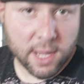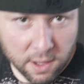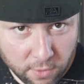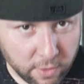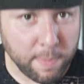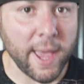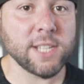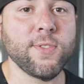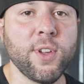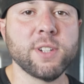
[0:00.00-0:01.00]
of over the
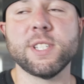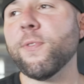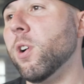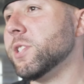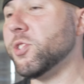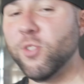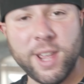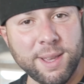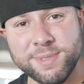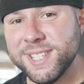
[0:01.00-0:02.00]
past few years as far as
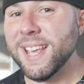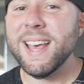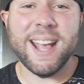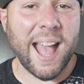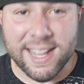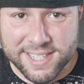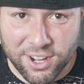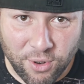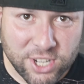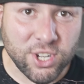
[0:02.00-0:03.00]
streams, content
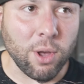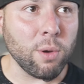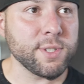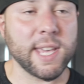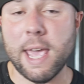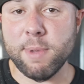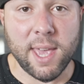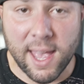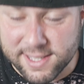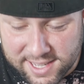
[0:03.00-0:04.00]
creation goes, gaming
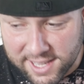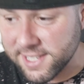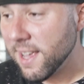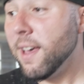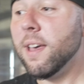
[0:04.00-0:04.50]
headsets.